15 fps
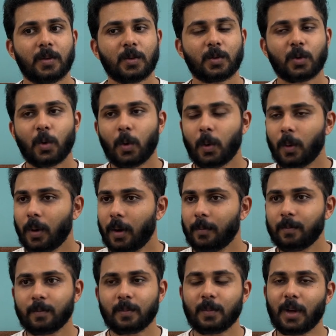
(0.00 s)
So
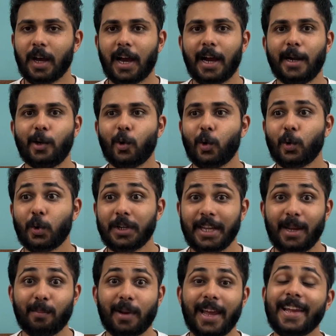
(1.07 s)
I don't know.
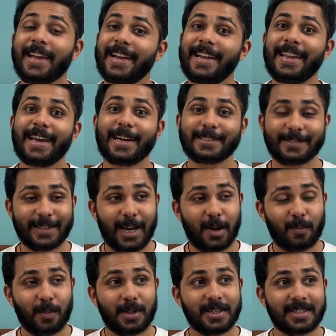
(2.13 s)
Team like India,
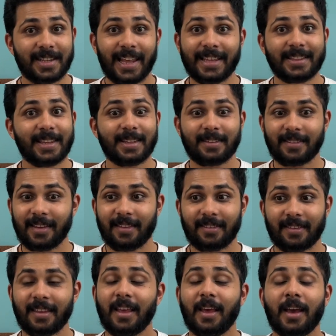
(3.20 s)
statements like this,
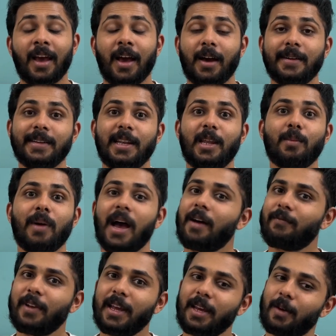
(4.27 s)
it's really
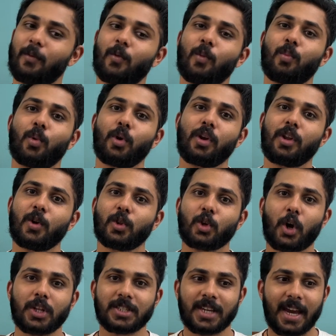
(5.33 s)
baffling. Put your
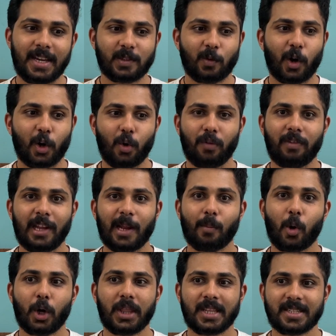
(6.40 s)
thoughts, guys. What do you feel
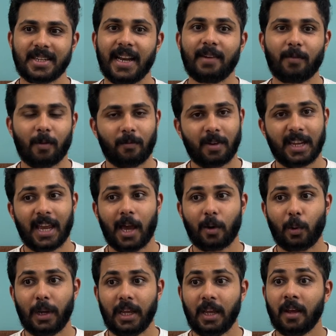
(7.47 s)
about this statement from
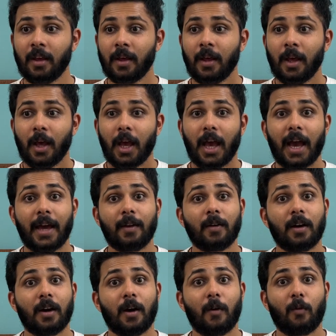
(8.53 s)
Ganguly?
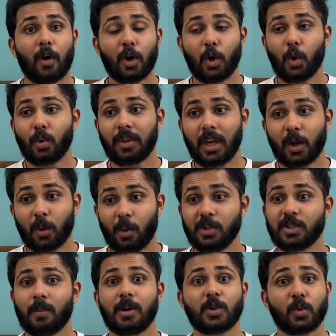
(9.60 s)
And what do you think
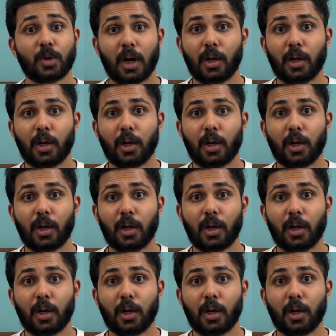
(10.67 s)
Rohit Sharma should